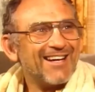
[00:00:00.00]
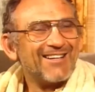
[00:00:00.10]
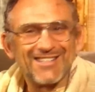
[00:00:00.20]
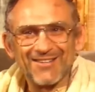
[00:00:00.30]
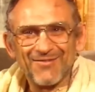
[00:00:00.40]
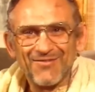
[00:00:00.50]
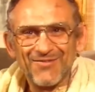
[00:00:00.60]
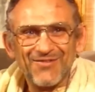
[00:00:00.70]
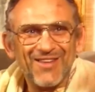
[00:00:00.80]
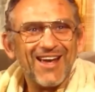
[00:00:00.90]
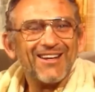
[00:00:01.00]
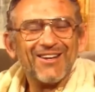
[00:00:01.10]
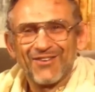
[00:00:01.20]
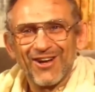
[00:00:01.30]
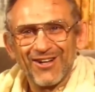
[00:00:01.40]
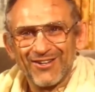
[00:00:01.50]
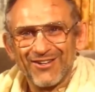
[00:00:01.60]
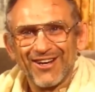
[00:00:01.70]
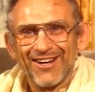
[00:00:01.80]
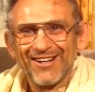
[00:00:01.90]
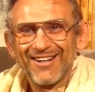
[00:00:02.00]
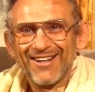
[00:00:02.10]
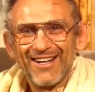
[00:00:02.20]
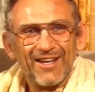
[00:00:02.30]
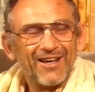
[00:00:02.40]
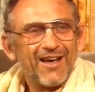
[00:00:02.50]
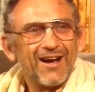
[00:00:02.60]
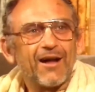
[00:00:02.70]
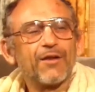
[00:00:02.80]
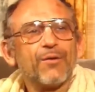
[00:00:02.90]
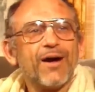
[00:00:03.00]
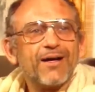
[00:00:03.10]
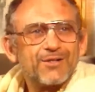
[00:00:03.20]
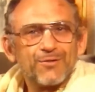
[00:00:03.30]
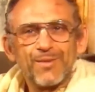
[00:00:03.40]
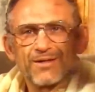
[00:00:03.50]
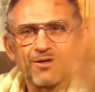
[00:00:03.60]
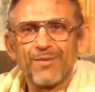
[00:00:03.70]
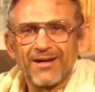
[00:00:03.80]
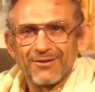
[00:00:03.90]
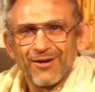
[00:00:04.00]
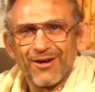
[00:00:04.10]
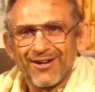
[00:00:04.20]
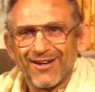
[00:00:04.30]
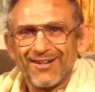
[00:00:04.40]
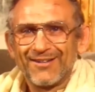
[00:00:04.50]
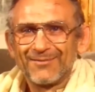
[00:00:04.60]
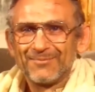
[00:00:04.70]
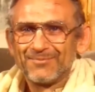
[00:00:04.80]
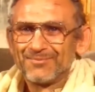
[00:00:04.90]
That is the end of Kali Yuga. Otherwise, you must go back to Godhead.